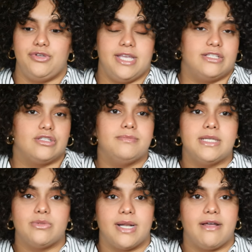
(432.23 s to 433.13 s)
you can't just
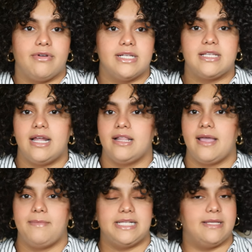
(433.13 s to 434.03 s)
mix whatever. It's kind of
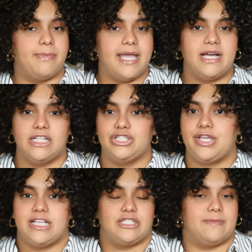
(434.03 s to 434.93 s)
like mixing paint colors.
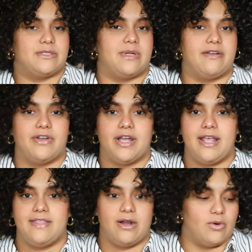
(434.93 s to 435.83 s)
You can't just mix whatever
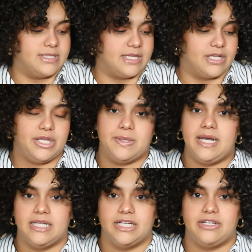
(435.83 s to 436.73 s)
and then always get a cute
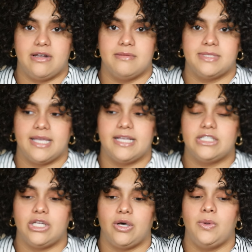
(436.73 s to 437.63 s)
color. You know what I'm
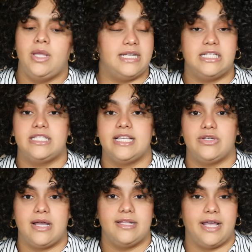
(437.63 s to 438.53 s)
saying? So it does take
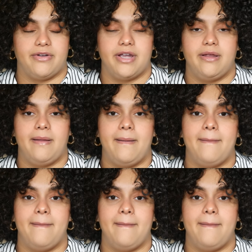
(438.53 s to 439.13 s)
trial and error.